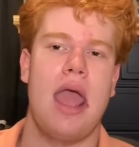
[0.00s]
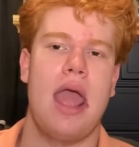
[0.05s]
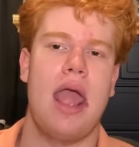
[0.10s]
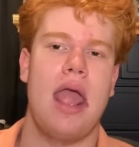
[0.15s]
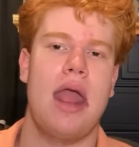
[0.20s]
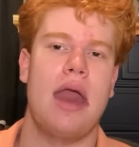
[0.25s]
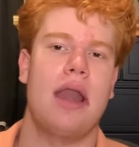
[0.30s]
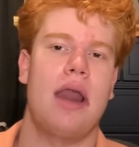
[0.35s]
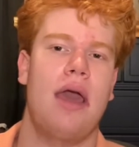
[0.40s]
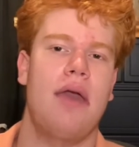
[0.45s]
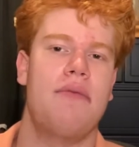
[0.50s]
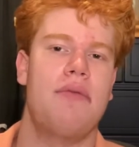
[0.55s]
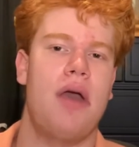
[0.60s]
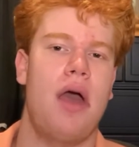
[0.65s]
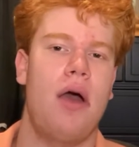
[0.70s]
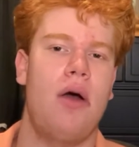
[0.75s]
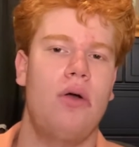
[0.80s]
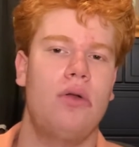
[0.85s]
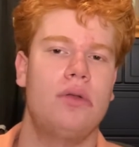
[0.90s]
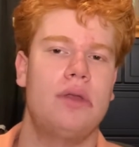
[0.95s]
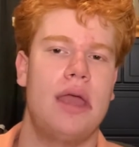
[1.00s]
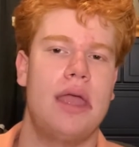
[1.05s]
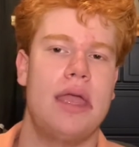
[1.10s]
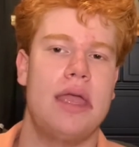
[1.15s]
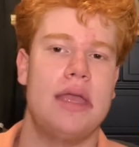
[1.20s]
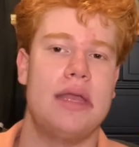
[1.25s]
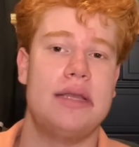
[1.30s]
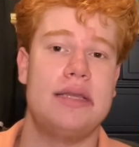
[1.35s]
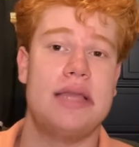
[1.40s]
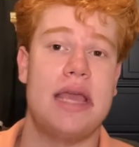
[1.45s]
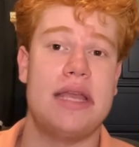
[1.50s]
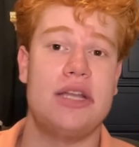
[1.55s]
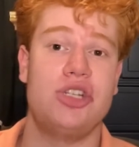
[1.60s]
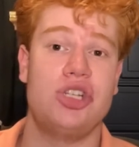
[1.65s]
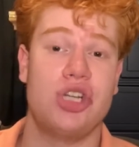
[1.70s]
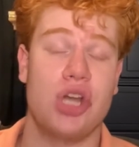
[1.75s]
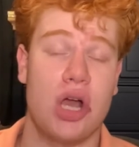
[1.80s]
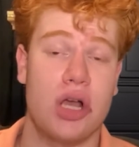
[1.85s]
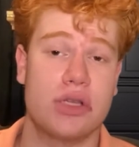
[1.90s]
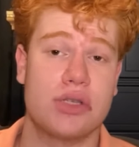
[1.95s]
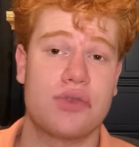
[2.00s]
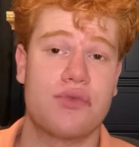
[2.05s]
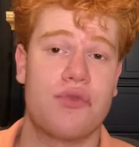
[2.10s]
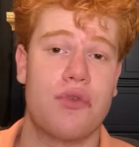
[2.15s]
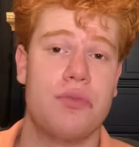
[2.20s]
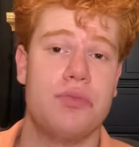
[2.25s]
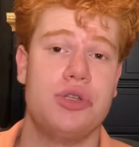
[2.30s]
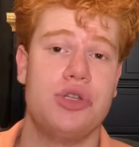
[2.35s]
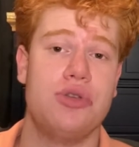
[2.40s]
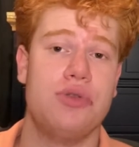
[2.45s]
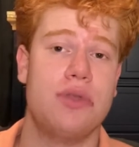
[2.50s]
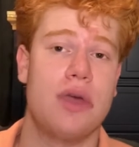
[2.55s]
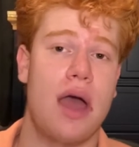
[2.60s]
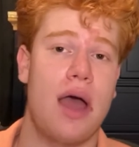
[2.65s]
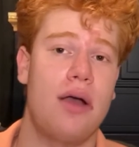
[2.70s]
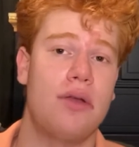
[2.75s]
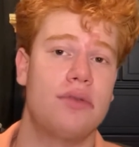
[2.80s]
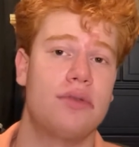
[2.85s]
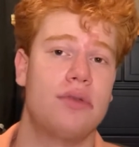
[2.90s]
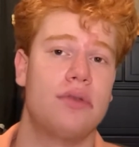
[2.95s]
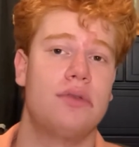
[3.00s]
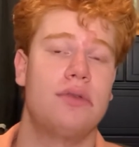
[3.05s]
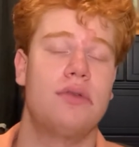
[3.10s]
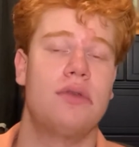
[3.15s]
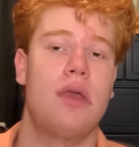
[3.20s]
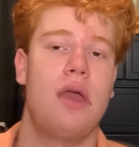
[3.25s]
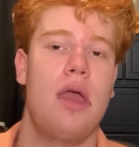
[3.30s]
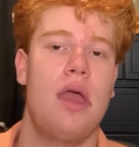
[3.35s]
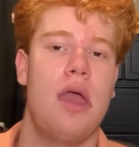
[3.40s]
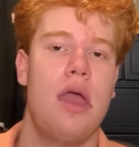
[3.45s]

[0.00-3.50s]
And I've held a date just from 2000s.